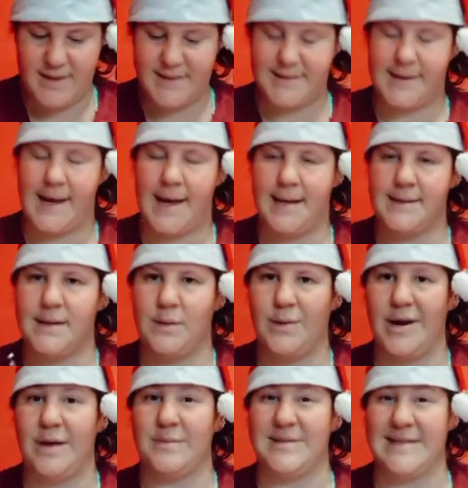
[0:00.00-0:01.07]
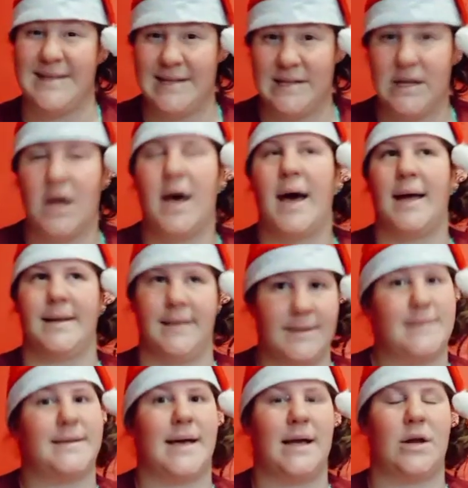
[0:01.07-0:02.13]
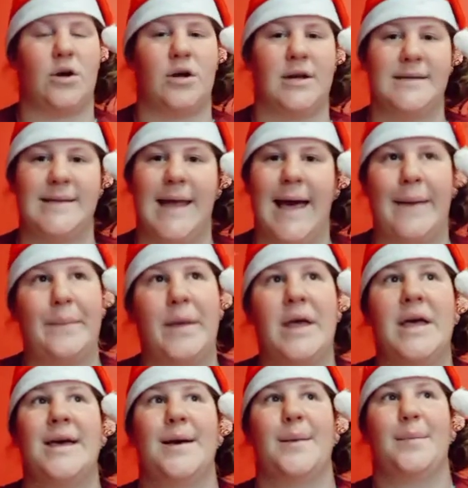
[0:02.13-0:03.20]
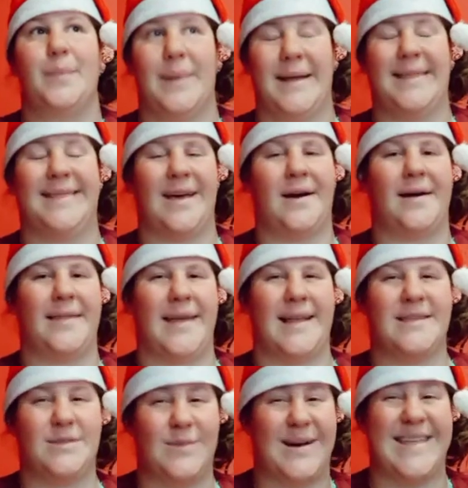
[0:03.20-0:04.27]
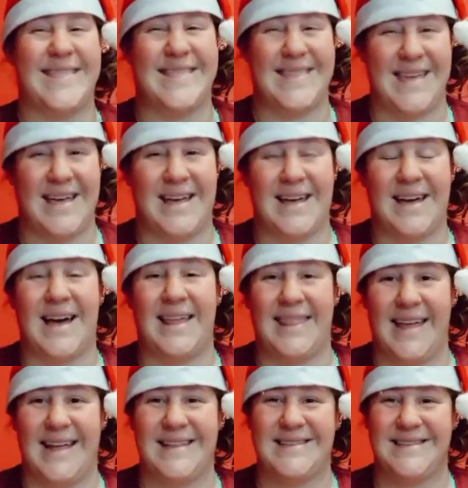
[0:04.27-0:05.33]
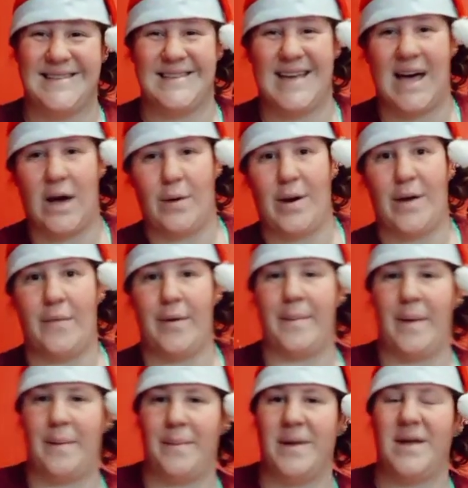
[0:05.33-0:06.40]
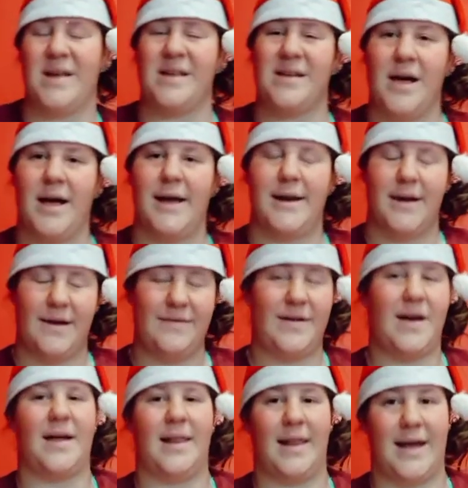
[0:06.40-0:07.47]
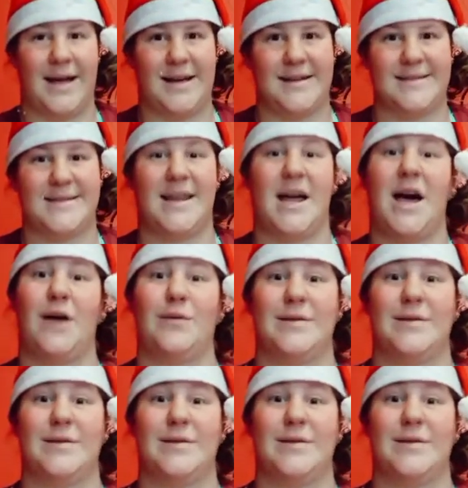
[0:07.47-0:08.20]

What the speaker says: Santa when I was little, I did sat on his lap. But yeah, that's what I think. That's how I remember it, kind of. Like I said, I